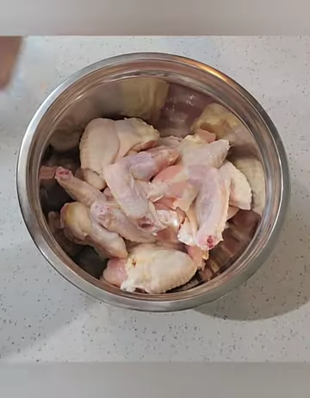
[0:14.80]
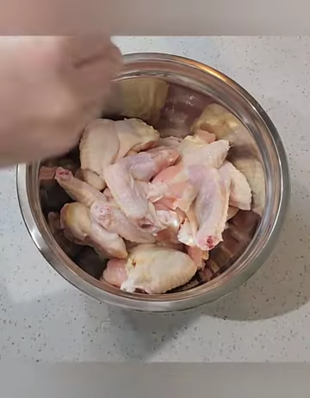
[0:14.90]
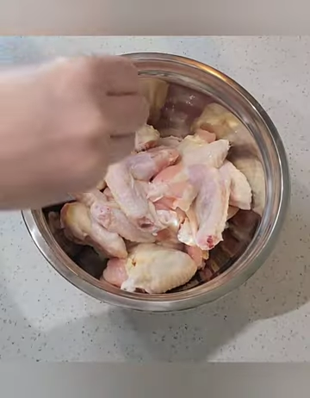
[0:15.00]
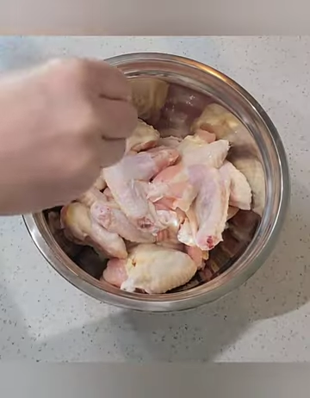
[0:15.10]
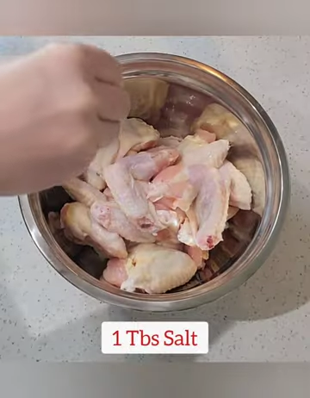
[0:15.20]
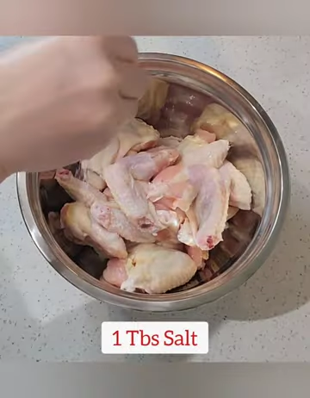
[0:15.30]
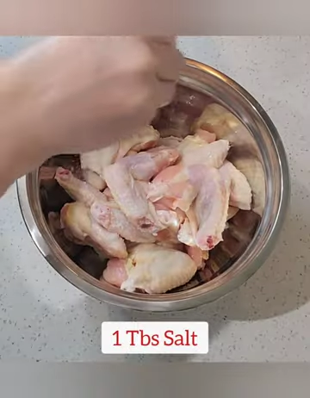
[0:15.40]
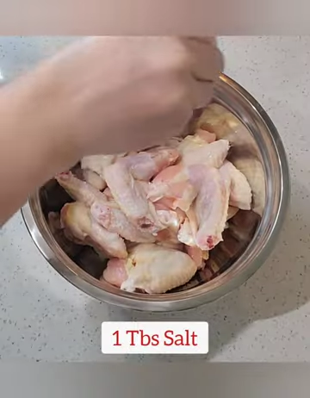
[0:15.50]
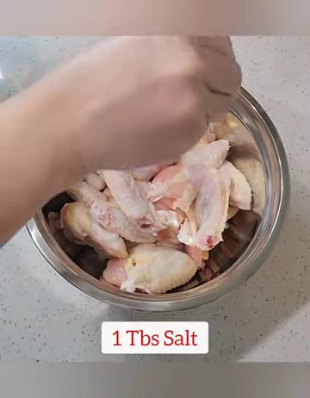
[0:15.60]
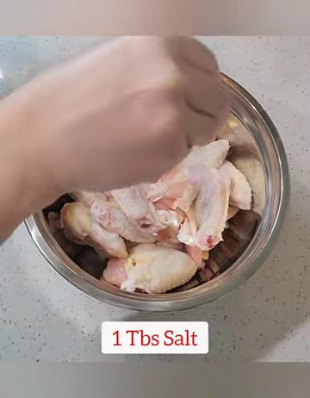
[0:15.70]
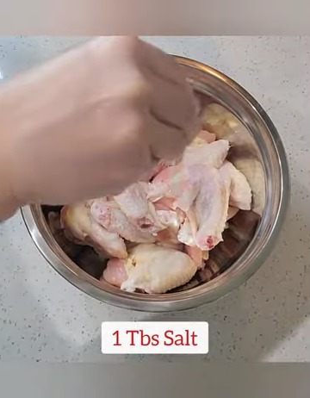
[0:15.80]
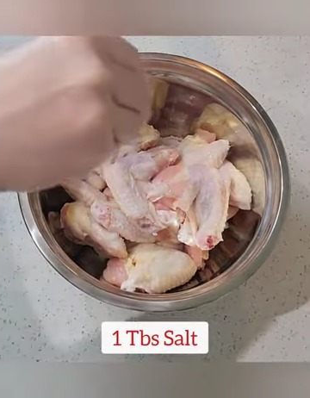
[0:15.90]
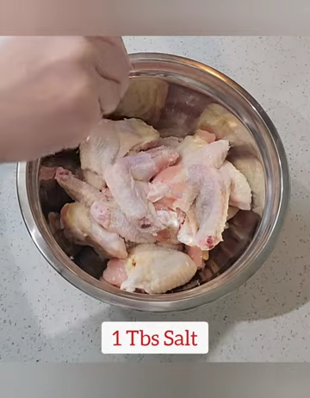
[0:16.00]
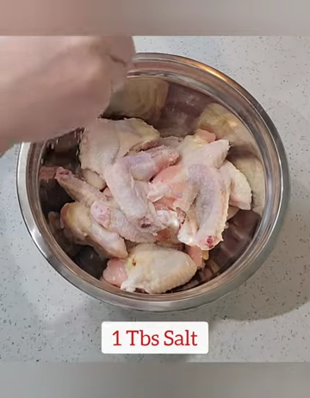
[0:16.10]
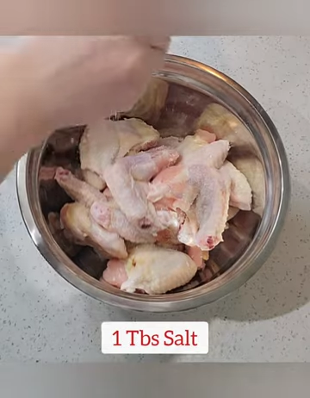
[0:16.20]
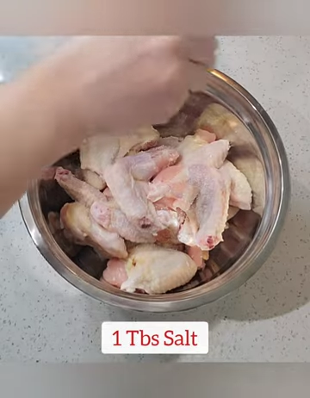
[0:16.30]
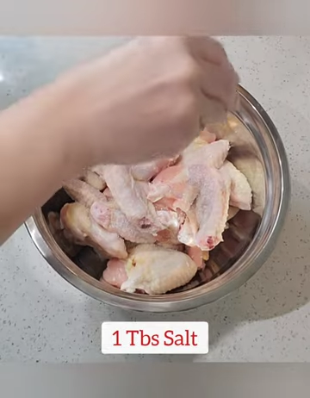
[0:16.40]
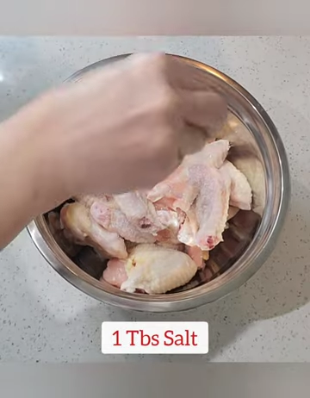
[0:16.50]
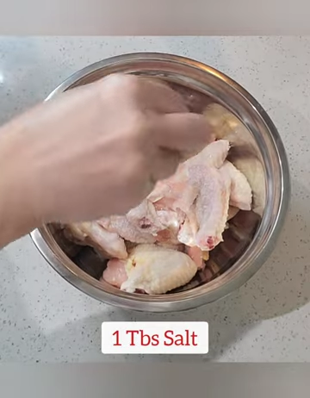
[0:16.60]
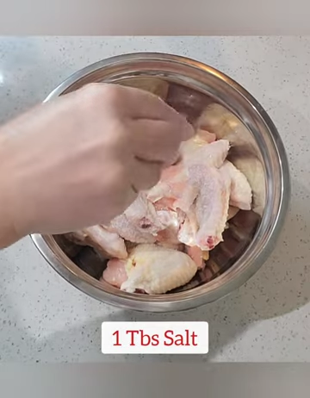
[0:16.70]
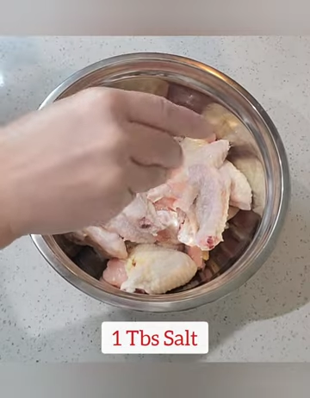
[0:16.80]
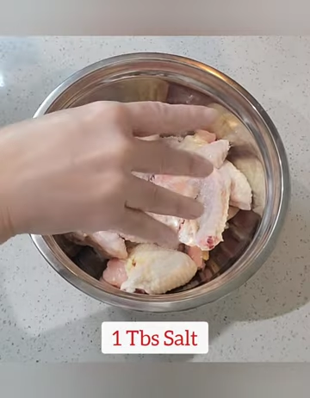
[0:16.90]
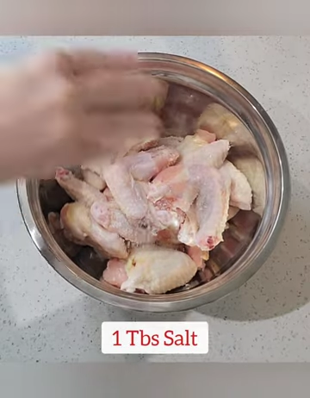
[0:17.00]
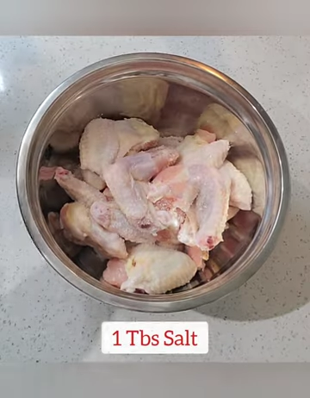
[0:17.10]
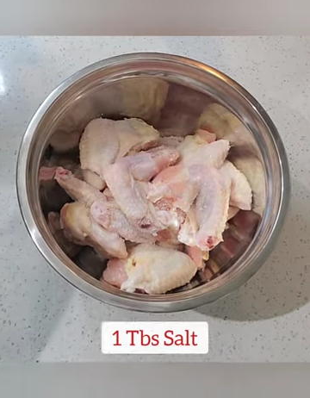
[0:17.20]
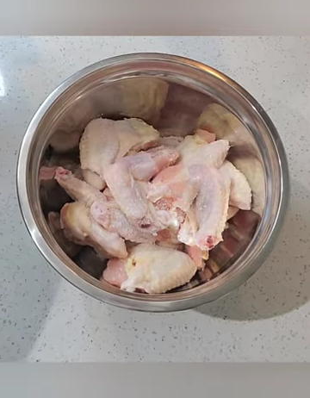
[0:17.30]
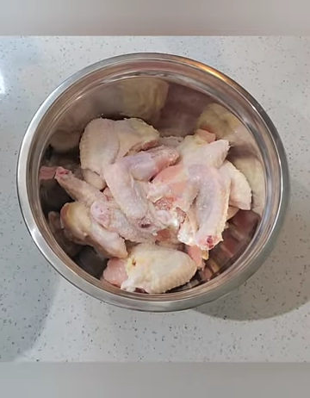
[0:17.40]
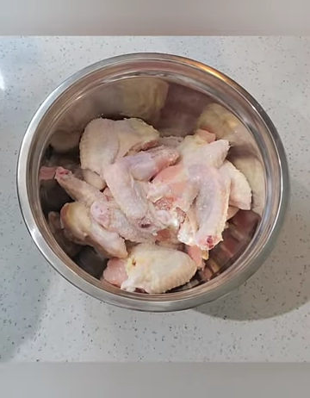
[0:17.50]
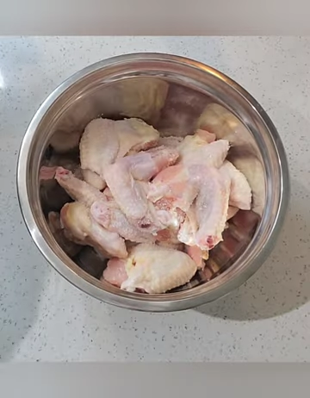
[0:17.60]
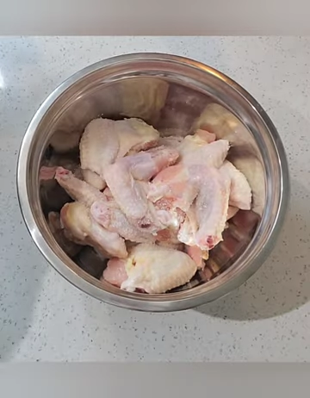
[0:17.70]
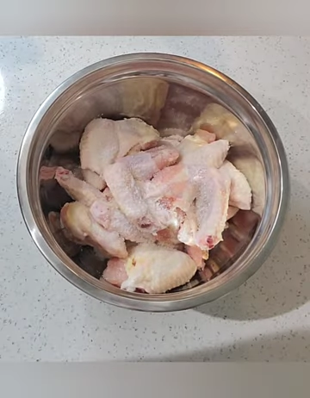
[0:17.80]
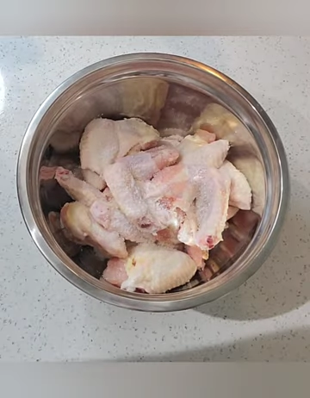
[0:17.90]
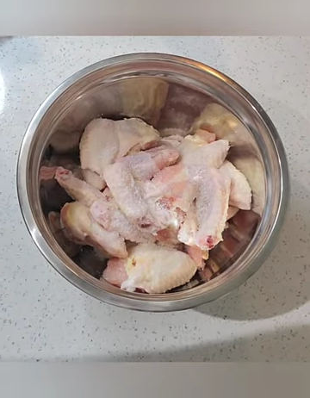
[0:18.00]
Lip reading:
[unreadable: no face in view]